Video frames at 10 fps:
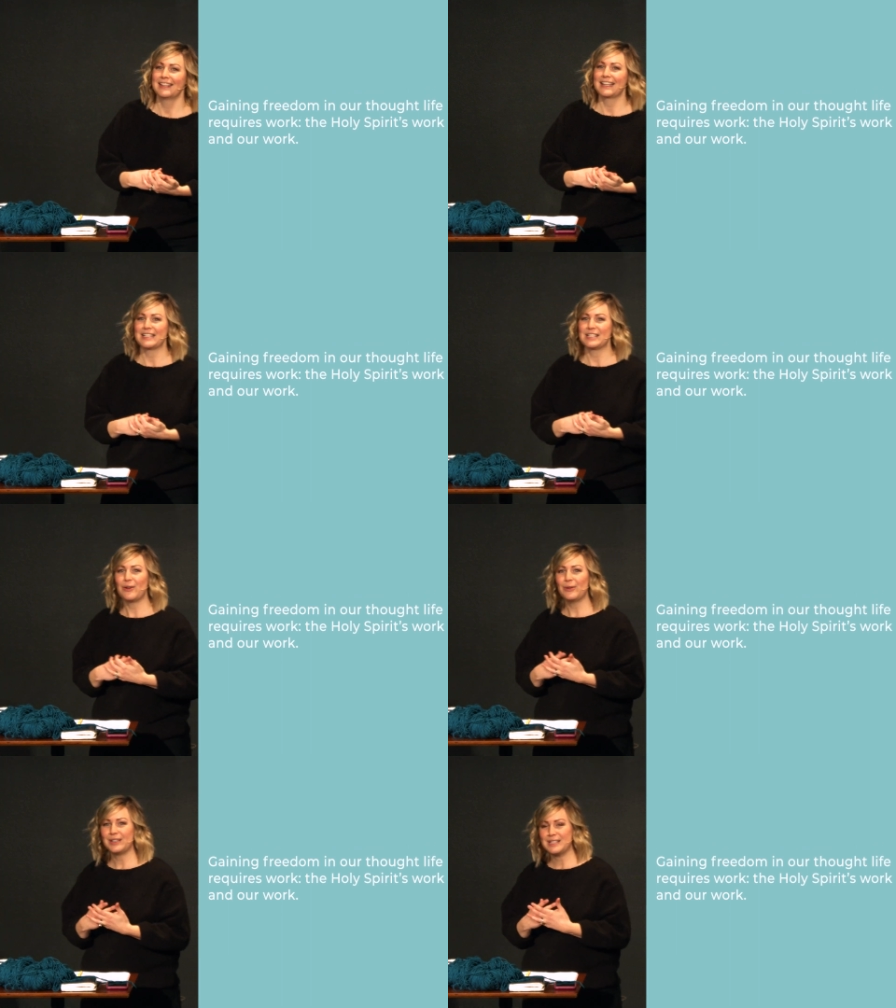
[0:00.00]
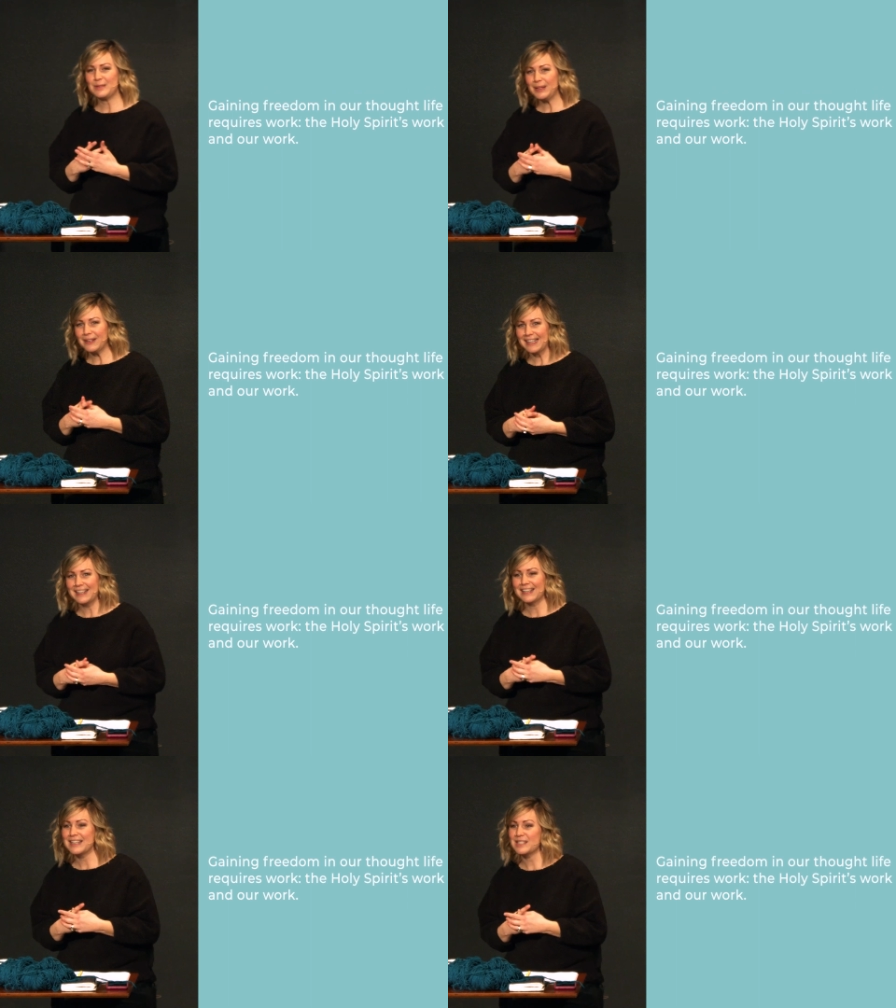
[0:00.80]
Because the Holy Spirit
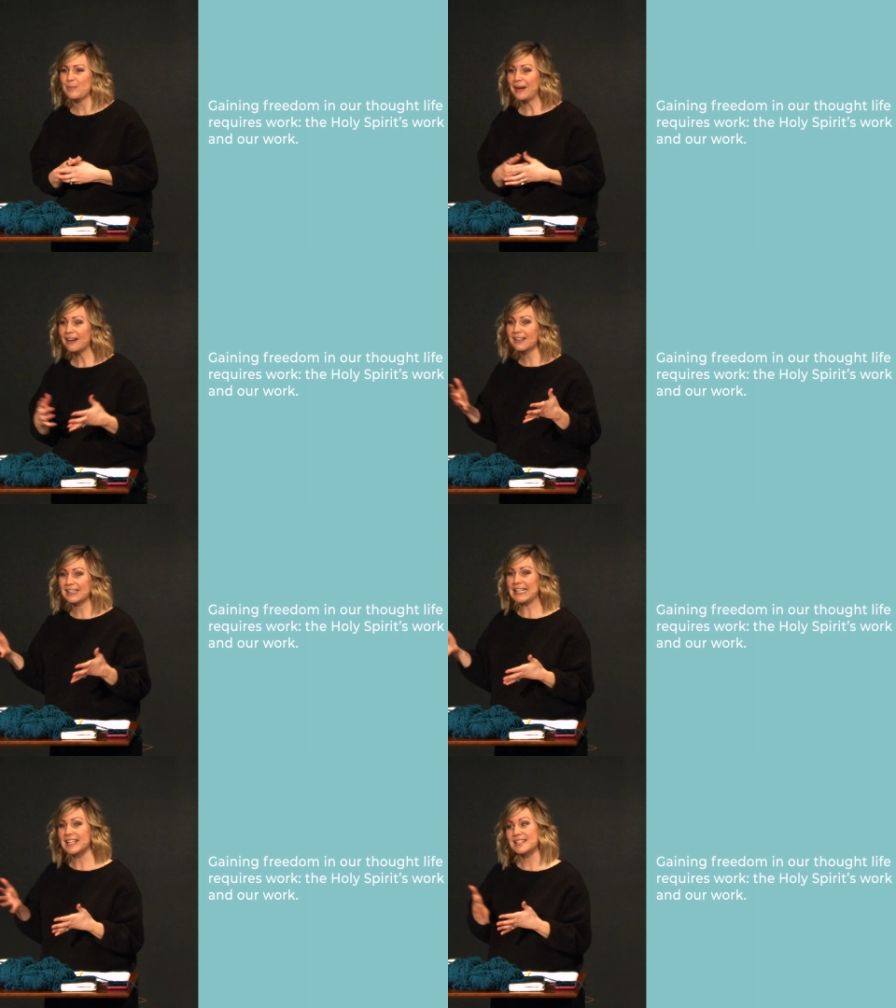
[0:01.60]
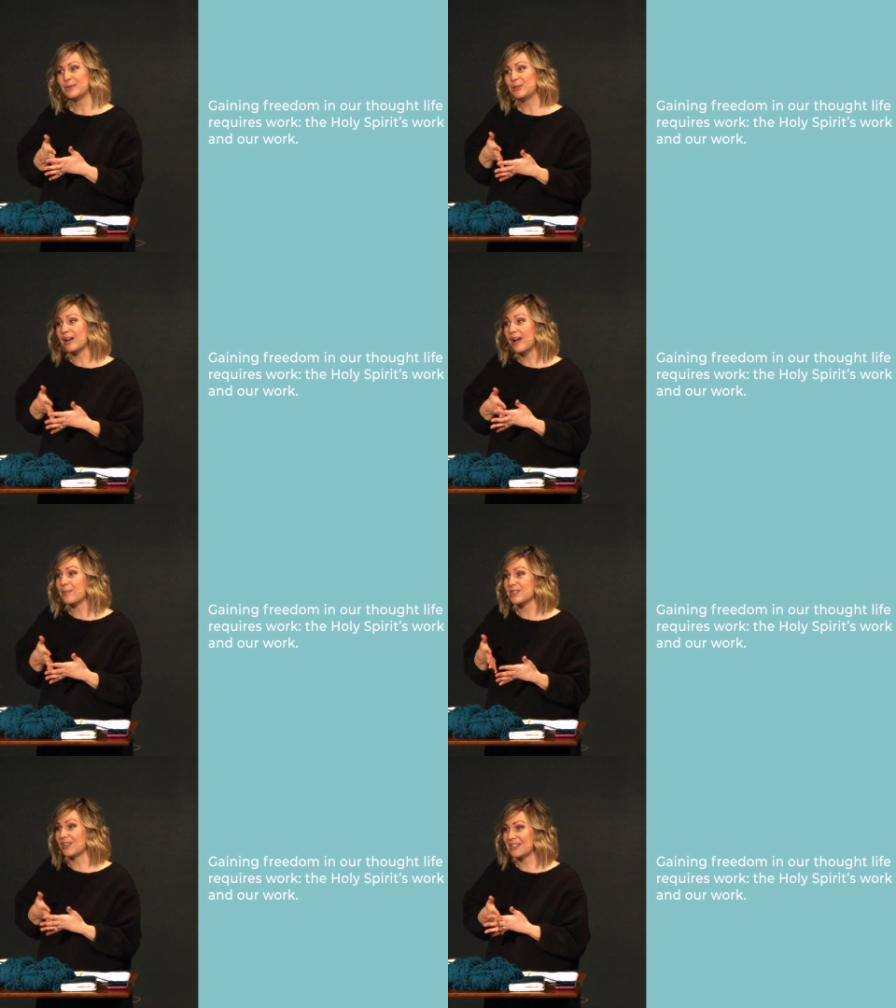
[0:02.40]
is the paraclete. He's the one who
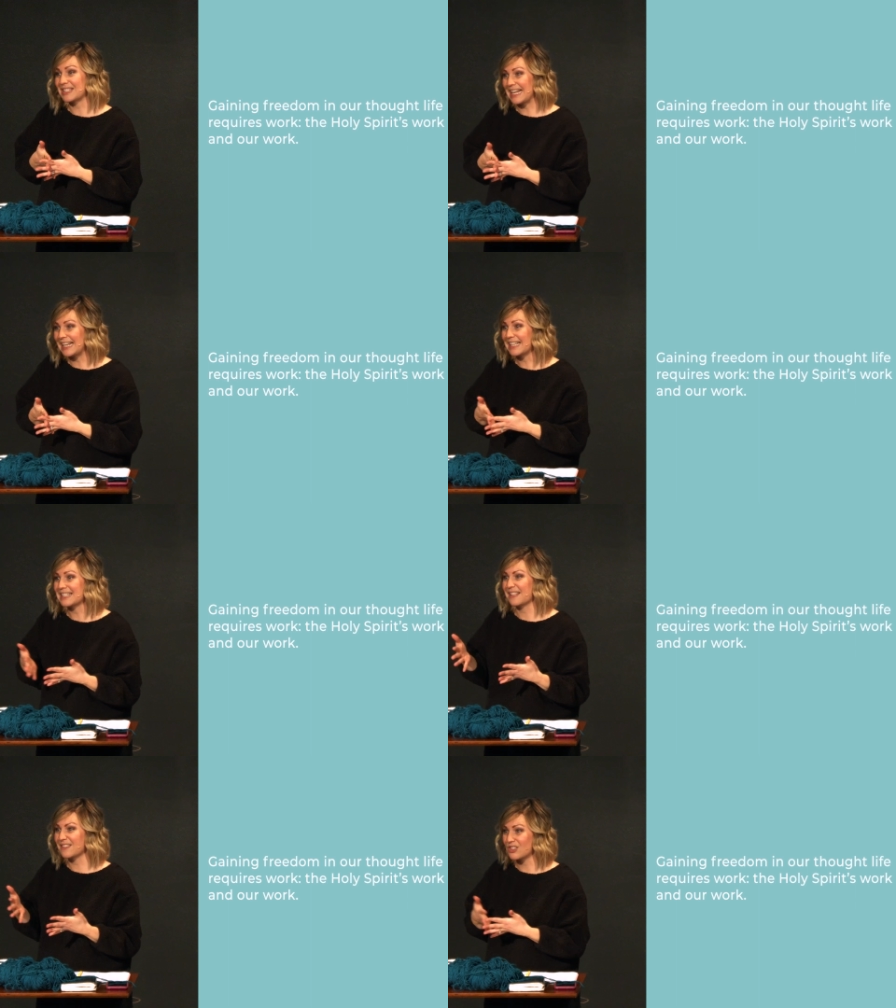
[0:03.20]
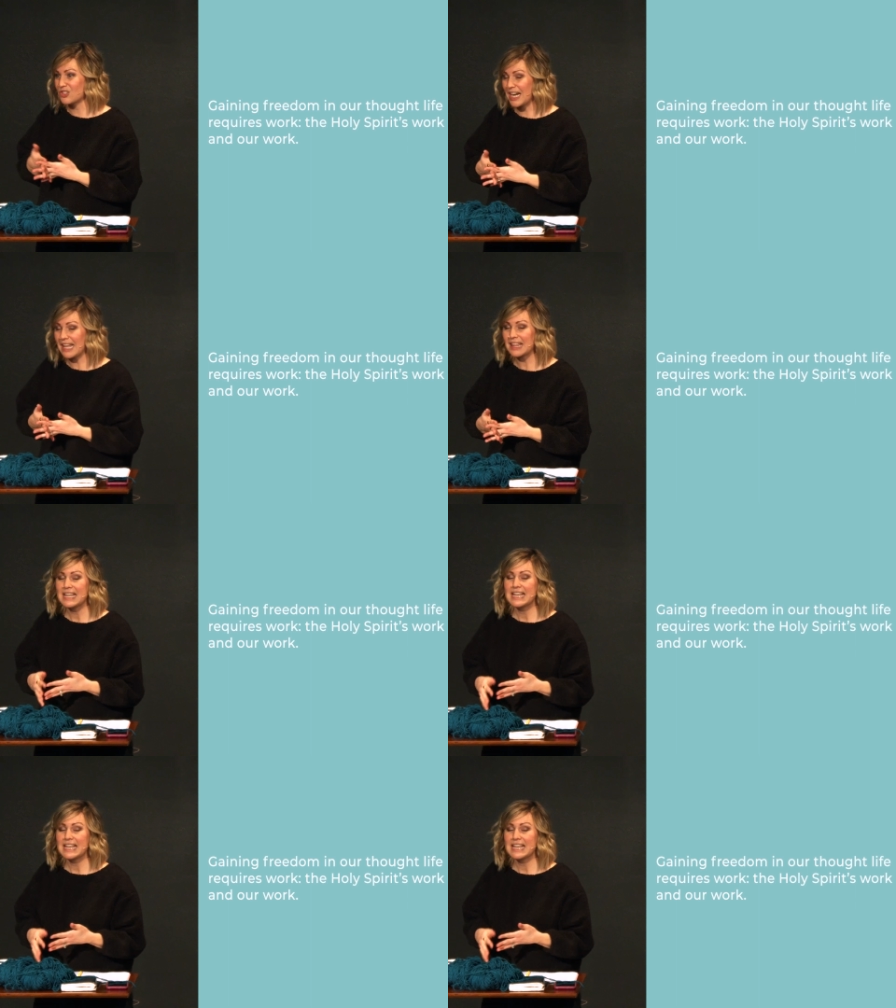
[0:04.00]
comes alongside us, gives us strength.